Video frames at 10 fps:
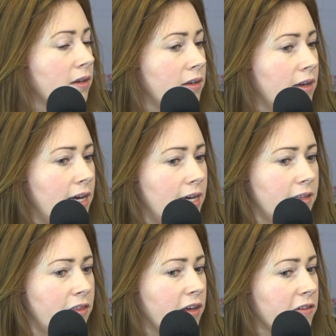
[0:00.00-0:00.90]
Uh,
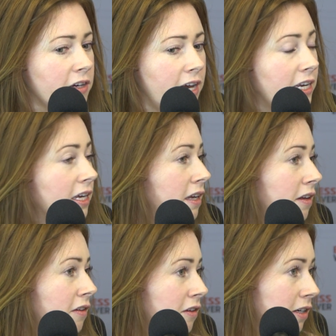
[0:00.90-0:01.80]
things are getting
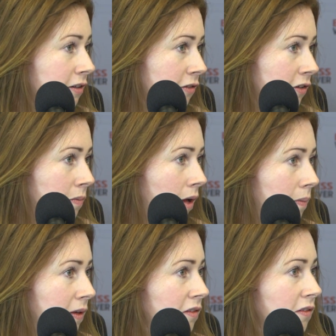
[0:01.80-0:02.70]
easier for small
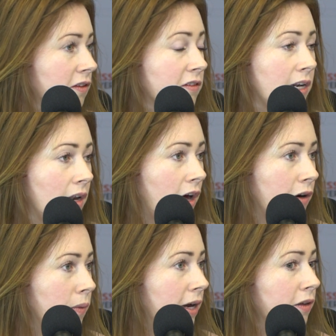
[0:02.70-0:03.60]
businesses in a lot
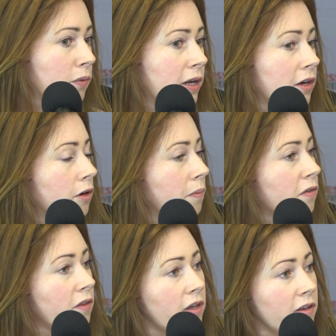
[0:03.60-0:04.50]
of ways when it comes
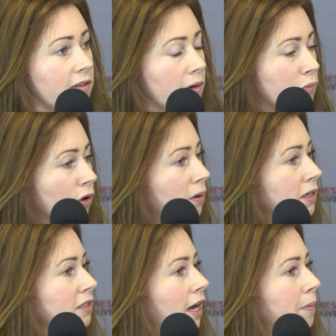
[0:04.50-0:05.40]
to things like
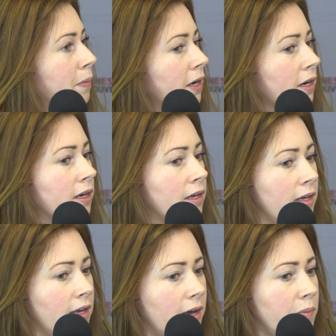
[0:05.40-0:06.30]
prototyping
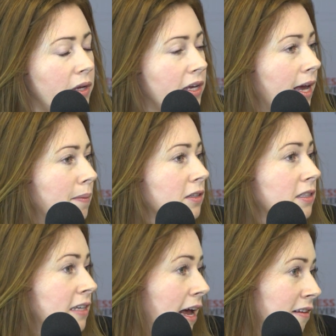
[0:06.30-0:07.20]
and being able to
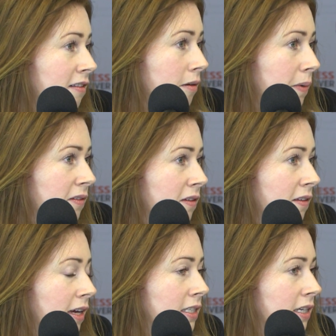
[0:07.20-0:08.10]
test their business
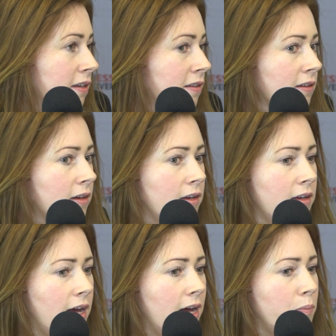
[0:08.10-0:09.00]
ideas.
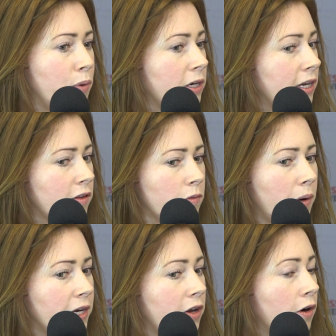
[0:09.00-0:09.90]
Uh, but it's
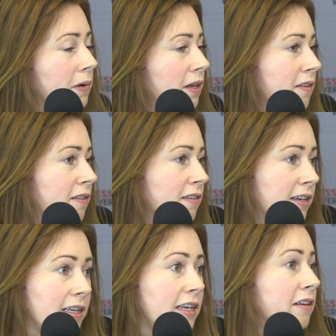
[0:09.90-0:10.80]
by no means
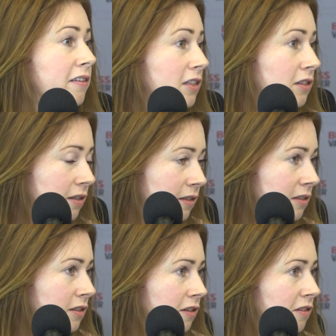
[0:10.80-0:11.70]
still easy to
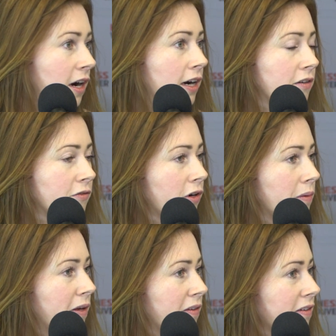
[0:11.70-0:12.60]
to start and run a
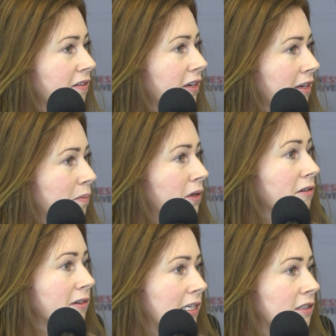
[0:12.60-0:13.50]
business. It can be a
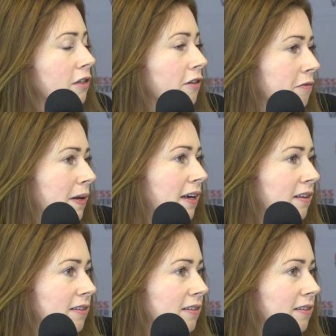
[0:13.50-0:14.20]
really tough place.